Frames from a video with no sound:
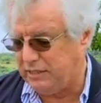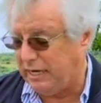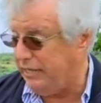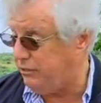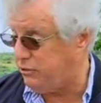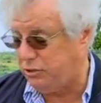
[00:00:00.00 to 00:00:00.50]

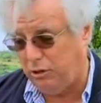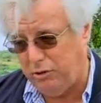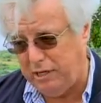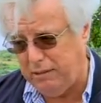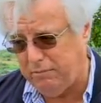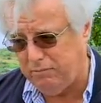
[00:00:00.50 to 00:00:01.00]
I saw
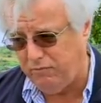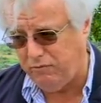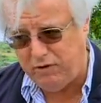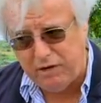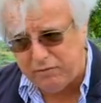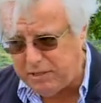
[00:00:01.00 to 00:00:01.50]
him
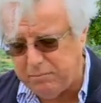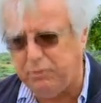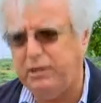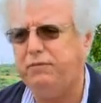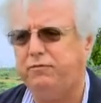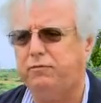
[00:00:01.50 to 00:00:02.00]
very
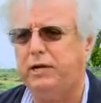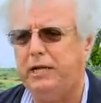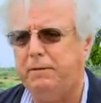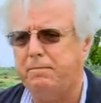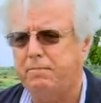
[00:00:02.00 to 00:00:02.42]
briefly.